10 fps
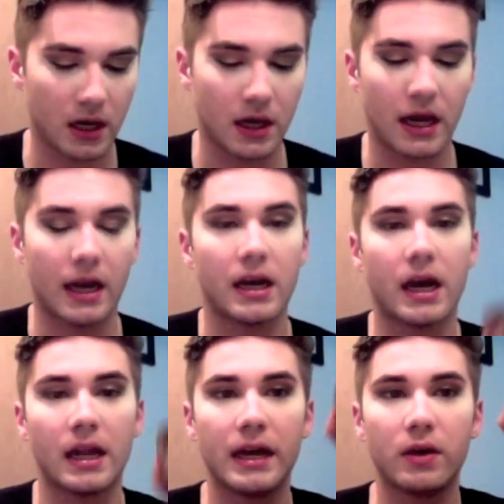And I
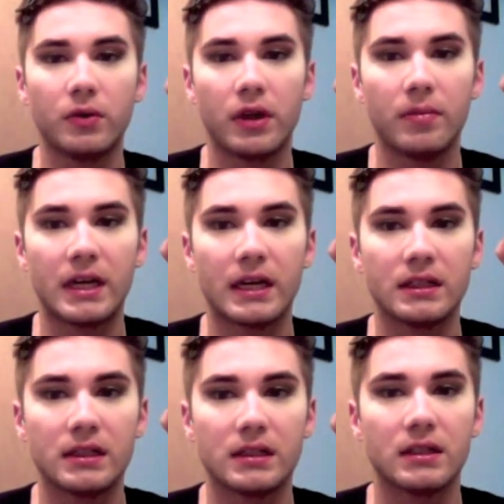like Hoola because
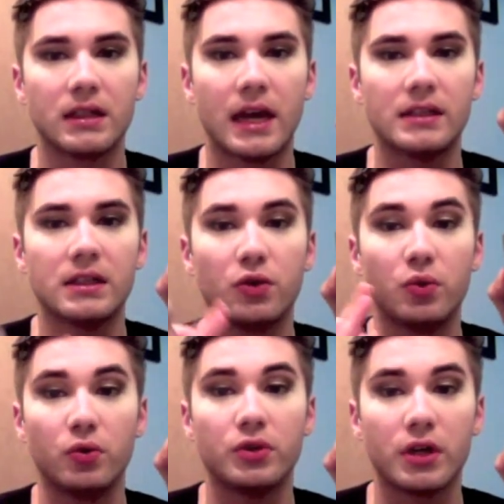it's nice and
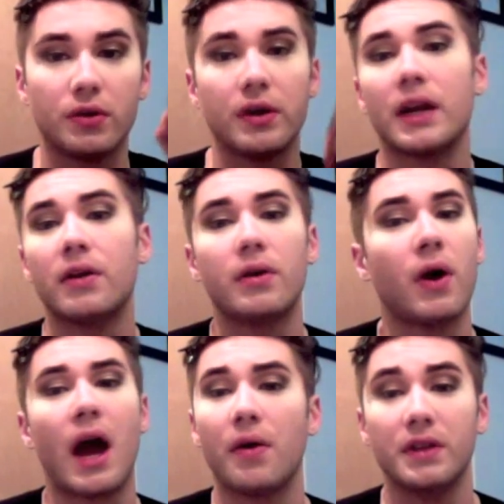cool toned. I don't know
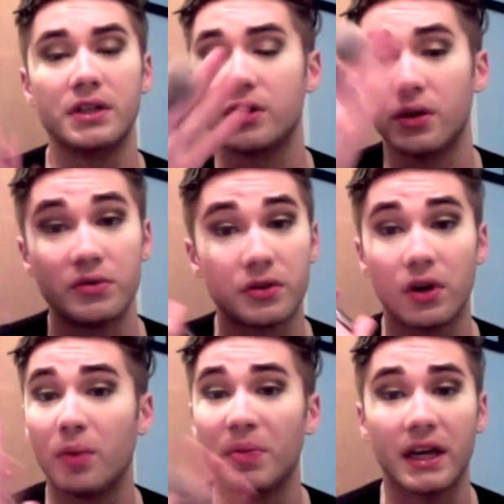how these tones are
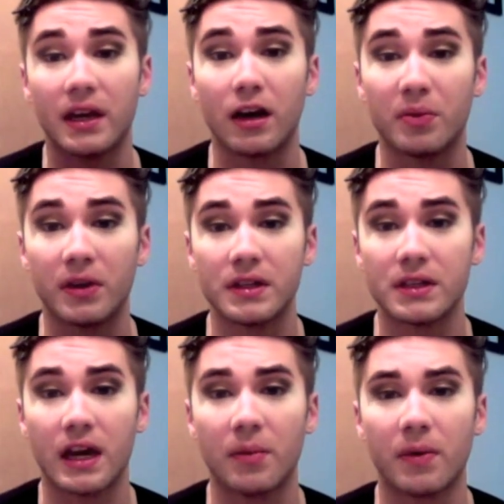all picking up on this
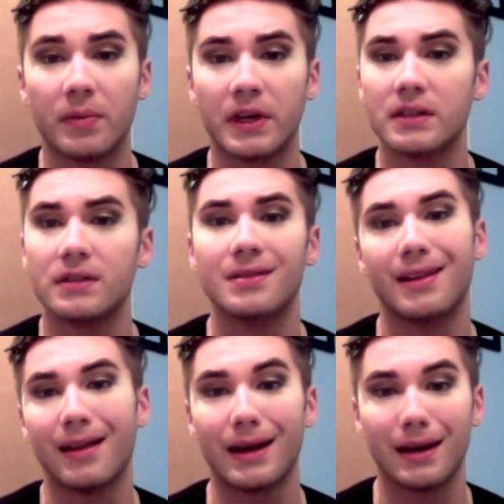camera because the
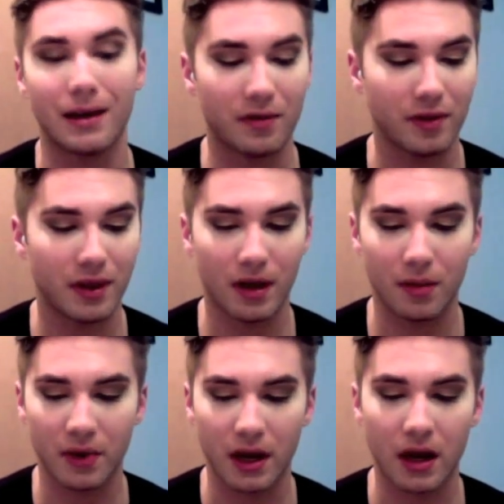lighting and
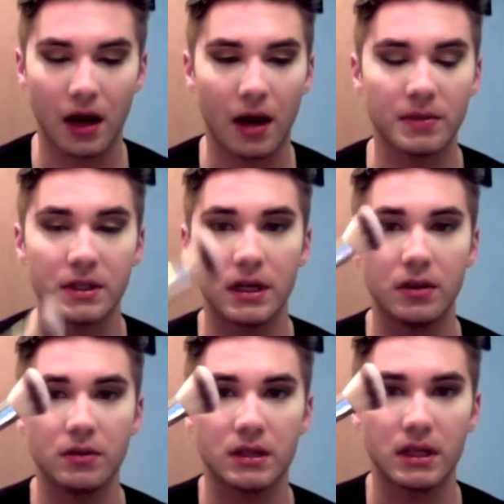everything, but I'm just going to
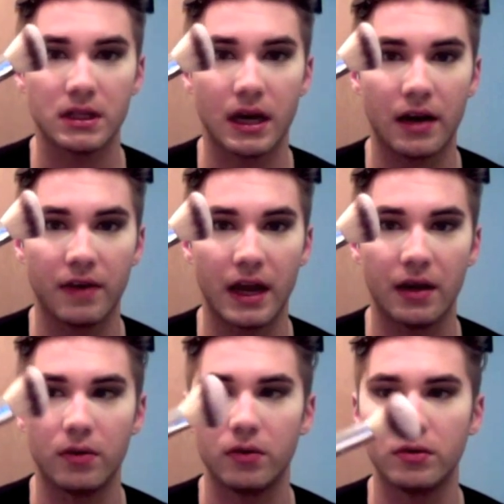use this kind of
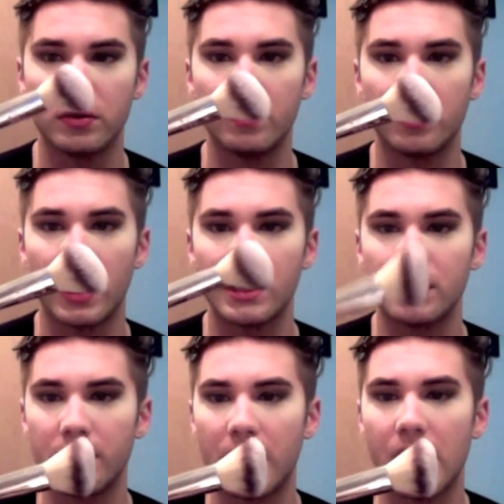angled brush
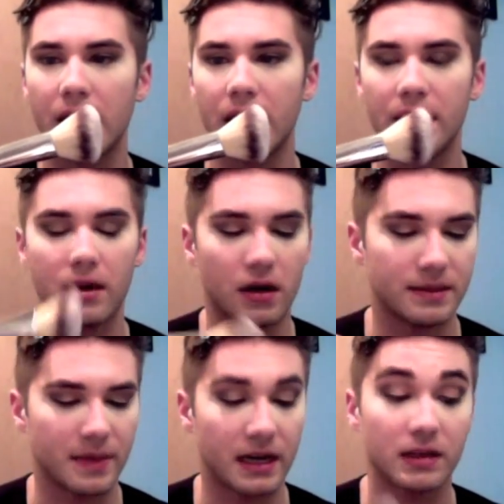by IT
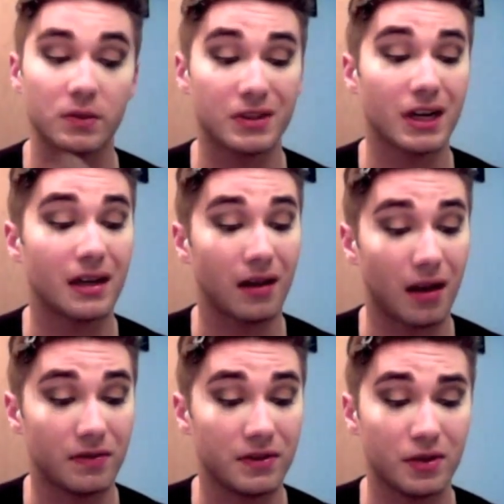Cosmetics, which I
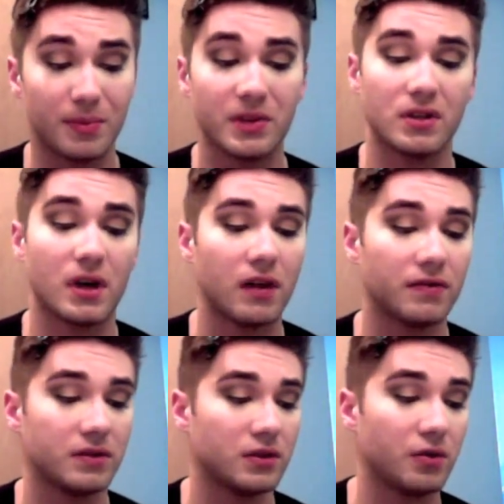love. Super
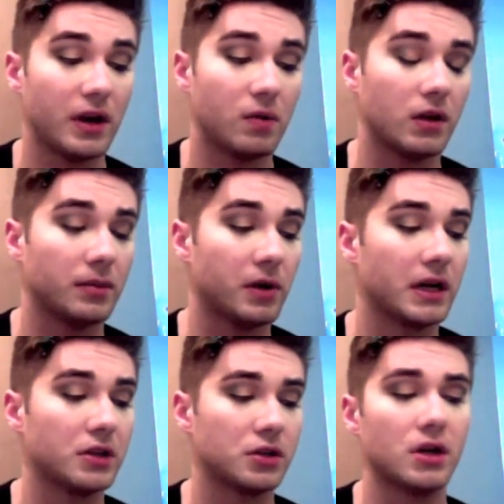soft, great quality brush.